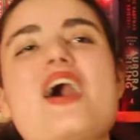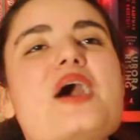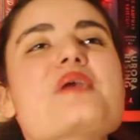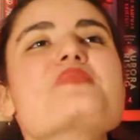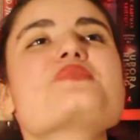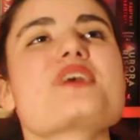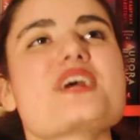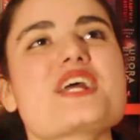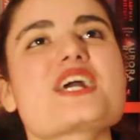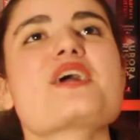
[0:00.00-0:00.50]
I'm
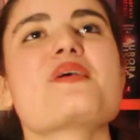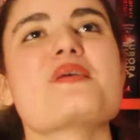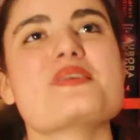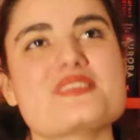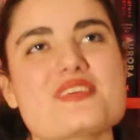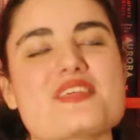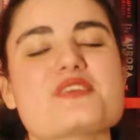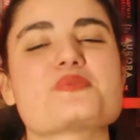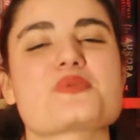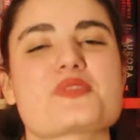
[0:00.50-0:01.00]
trying to go
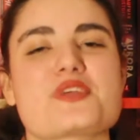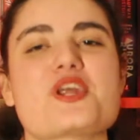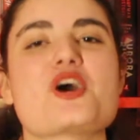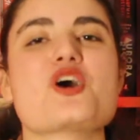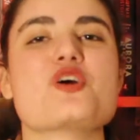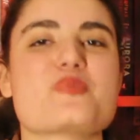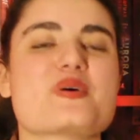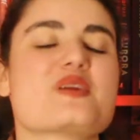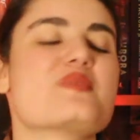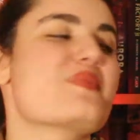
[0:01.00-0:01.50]
into this with an
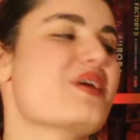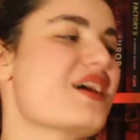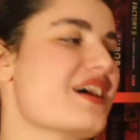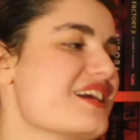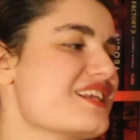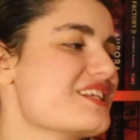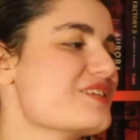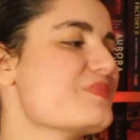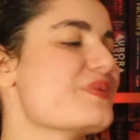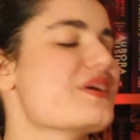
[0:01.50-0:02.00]
open
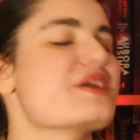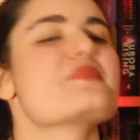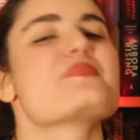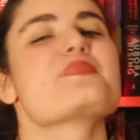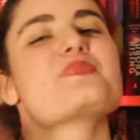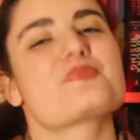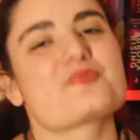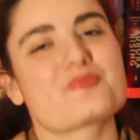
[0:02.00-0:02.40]
mind, but